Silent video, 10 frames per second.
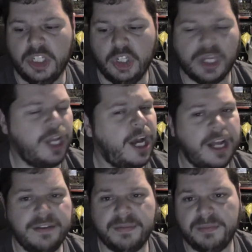you can
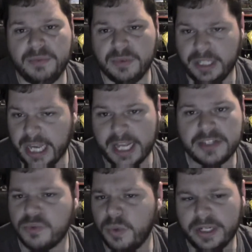kind of
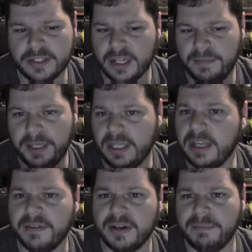guess when it's going to be
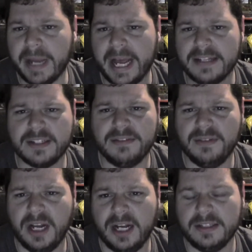given past
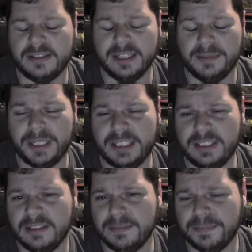uh,
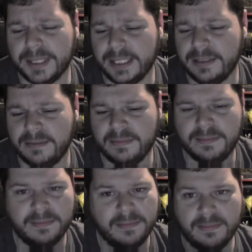celebrations, but
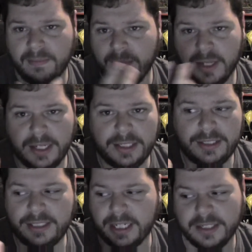
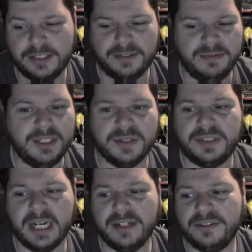tell us, you know,
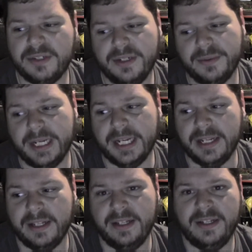tell us right
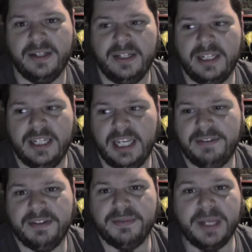away.
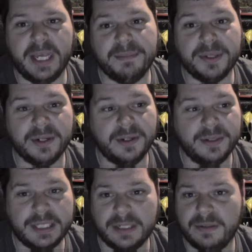Even if we can't book a
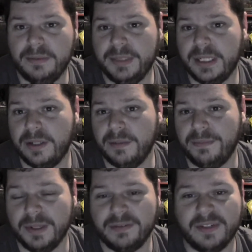hotel room yet, or
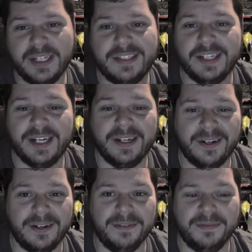book flights yet,
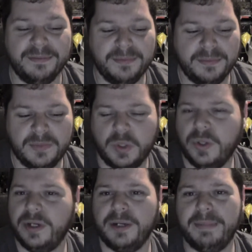or
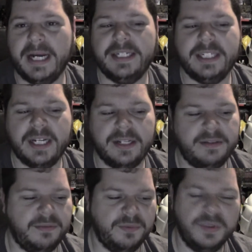order a badge yet,
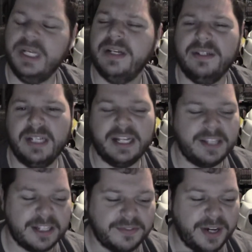we that
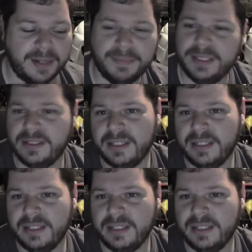that's fine. But